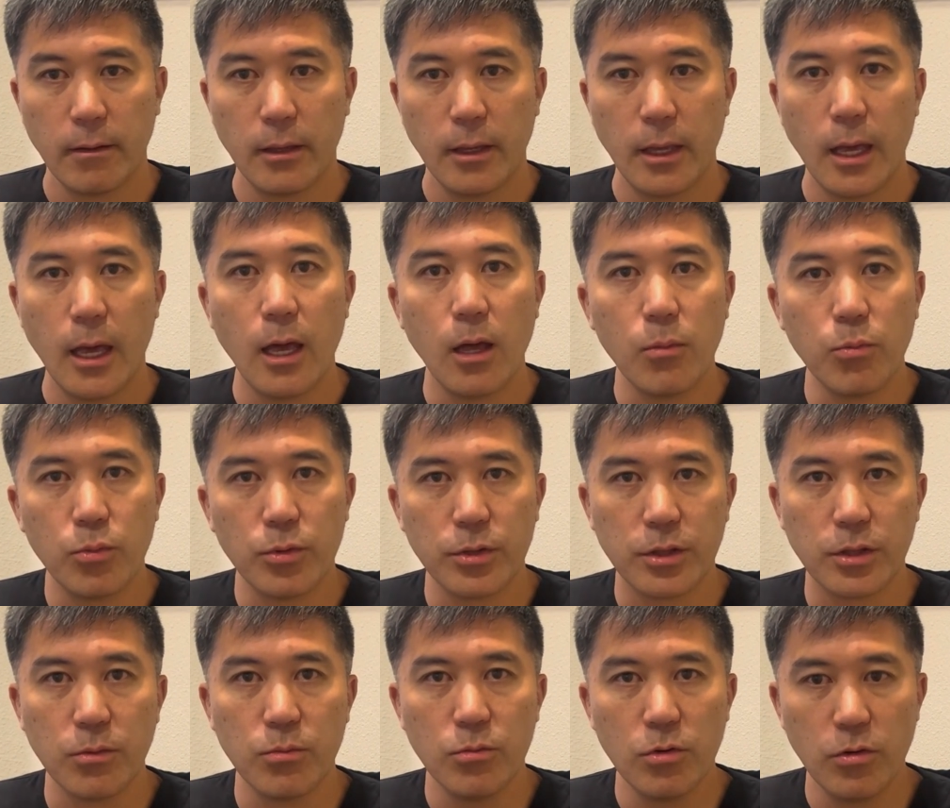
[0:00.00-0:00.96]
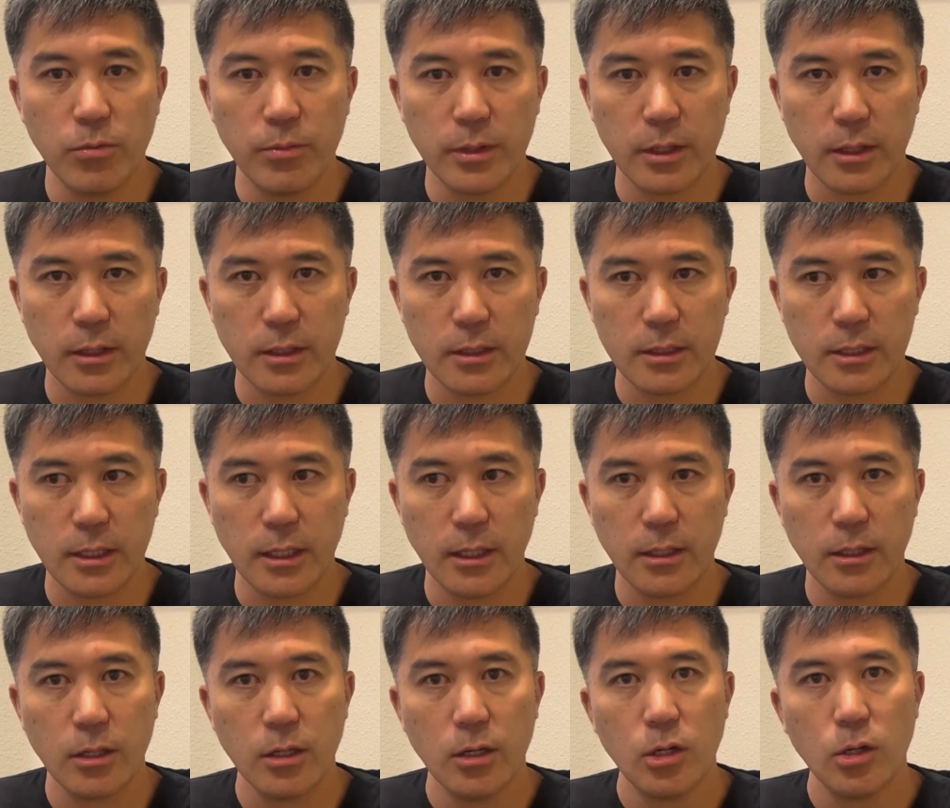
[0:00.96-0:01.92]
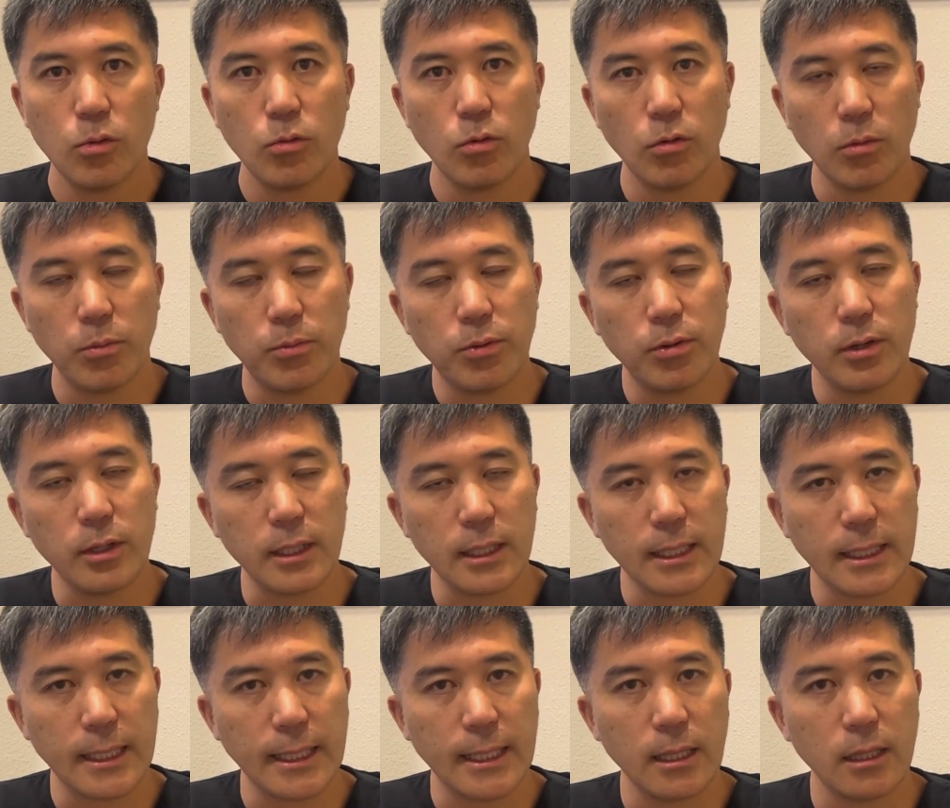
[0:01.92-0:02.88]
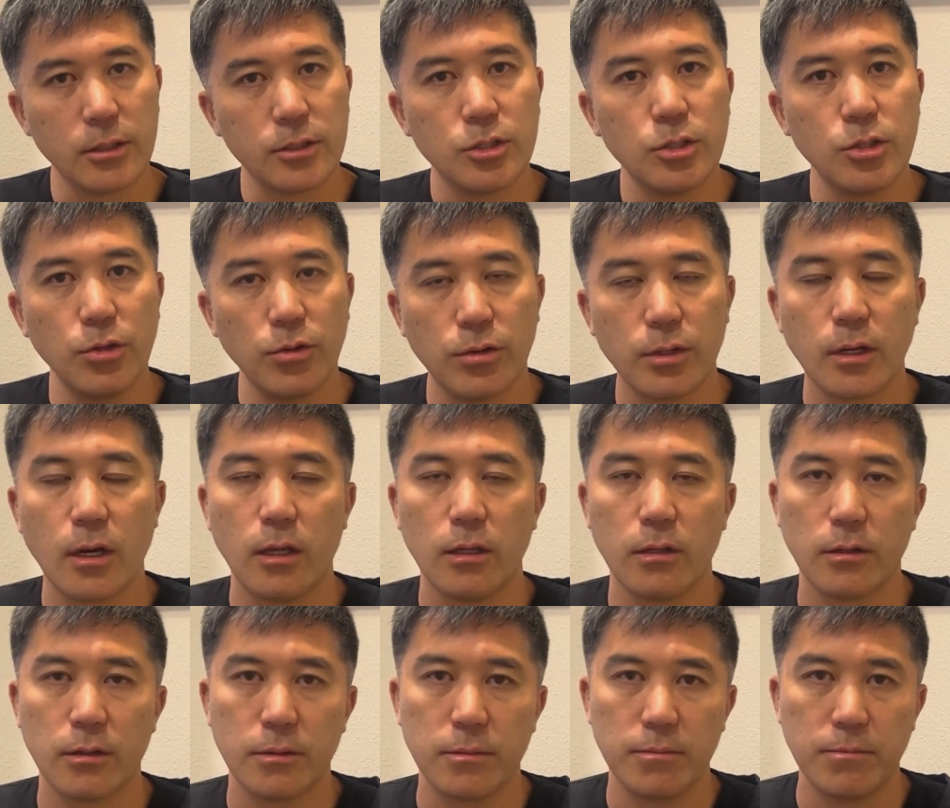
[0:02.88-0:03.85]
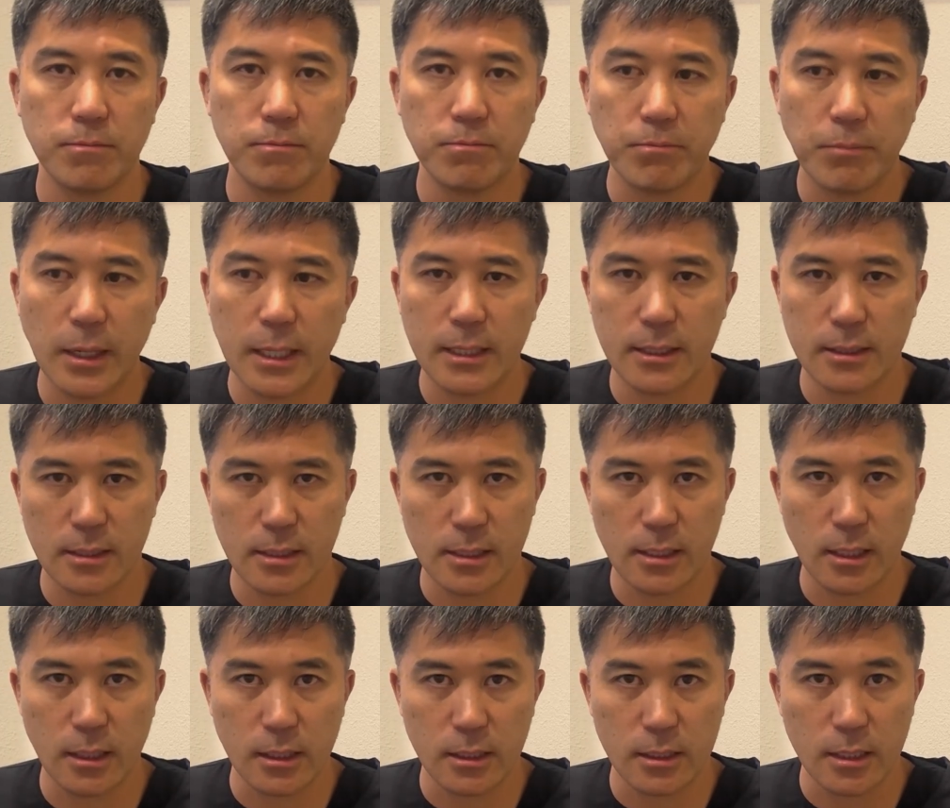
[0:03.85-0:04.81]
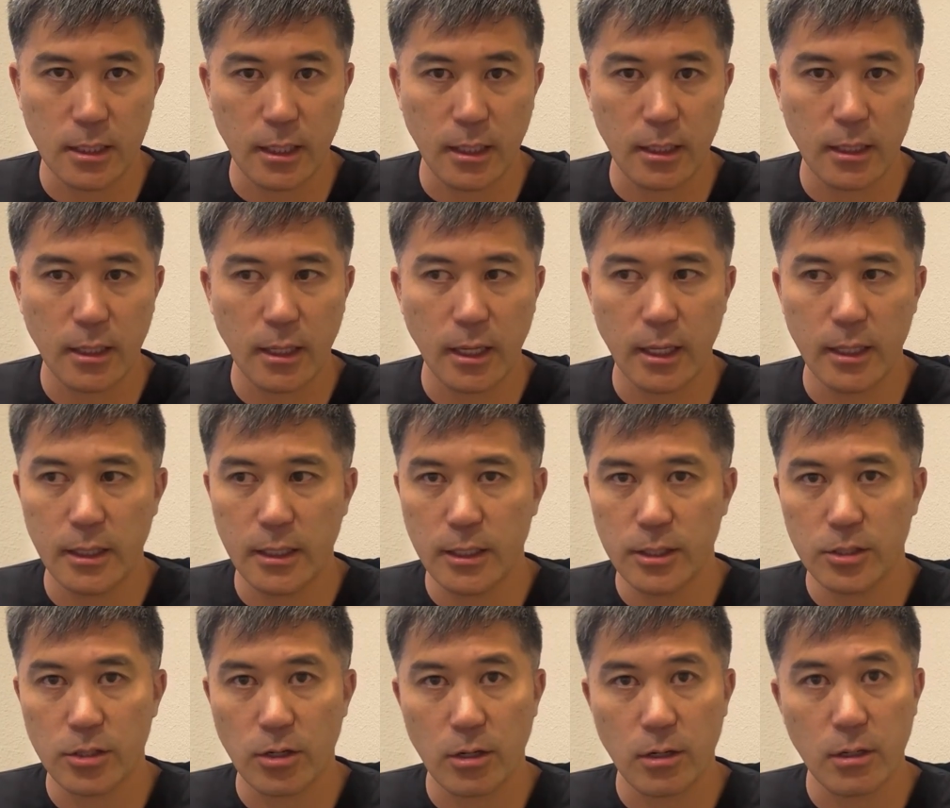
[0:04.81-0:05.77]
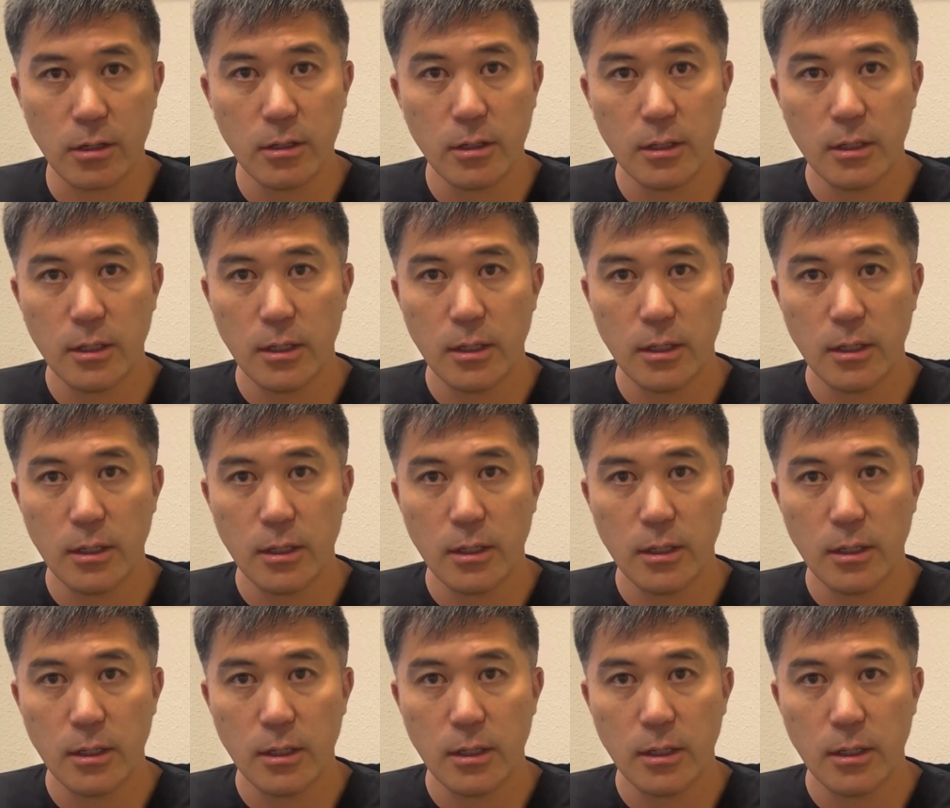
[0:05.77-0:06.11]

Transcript: help with the movement of the teeth, we'll put little tooth colored buttons on the teeth. And these are